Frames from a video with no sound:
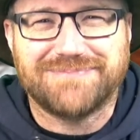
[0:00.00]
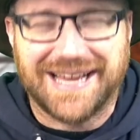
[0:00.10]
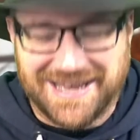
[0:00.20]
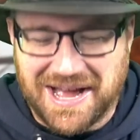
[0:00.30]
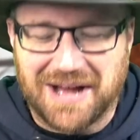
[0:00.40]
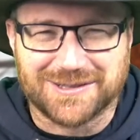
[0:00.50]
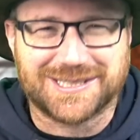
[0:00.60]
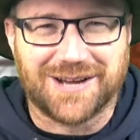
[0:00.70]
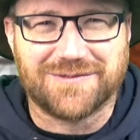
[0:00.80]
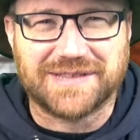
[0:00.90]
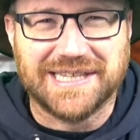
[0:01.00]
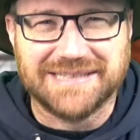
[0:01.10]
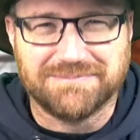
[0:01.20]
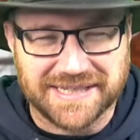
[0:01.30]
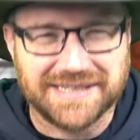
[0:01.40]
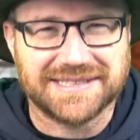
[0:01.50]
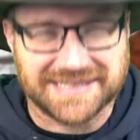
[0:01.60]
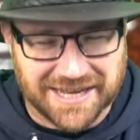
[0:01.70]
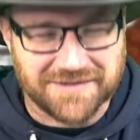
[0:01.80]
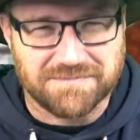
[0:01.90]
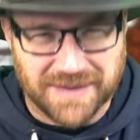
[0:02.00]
out of the beans that have